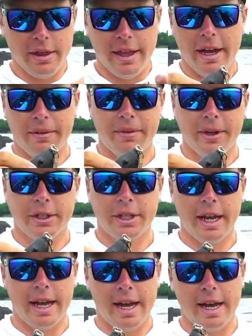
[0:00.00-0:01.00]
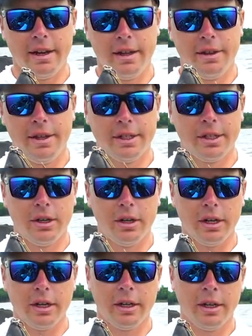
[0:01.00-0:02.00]
That fish had this
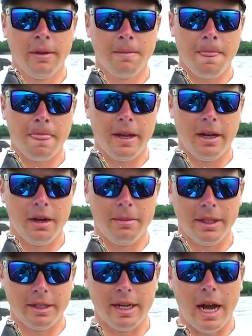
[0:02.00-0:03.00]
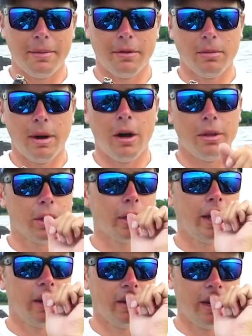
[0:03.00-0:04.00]
hook um, in the top of her mouth,
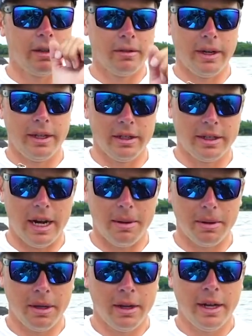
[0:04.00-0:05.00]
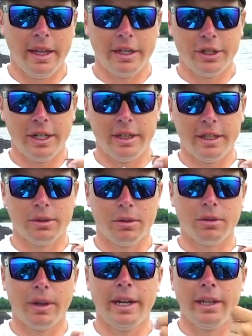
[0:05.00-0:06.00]
okay, right, right in the top, and she had this
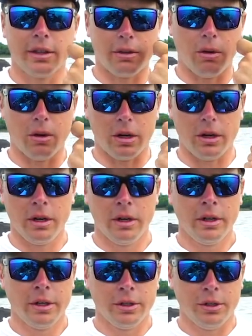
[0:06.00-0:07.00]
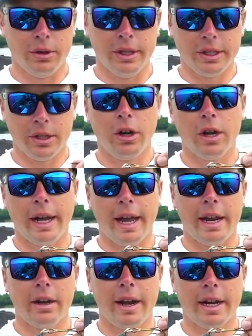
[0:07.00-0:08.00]
one right in the corner. So this hook
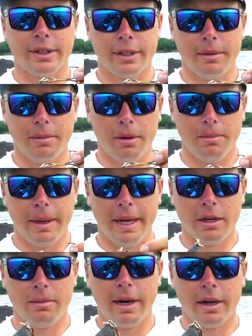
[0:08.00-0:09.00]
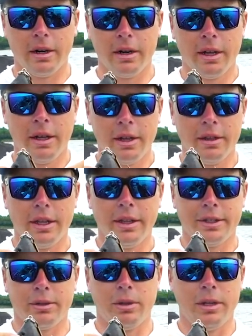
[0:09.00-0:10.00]
had her actually pinned better than
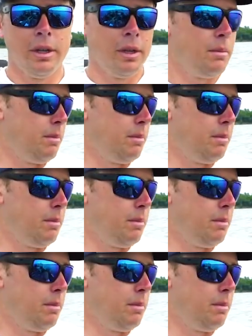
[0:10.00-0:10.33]
this one.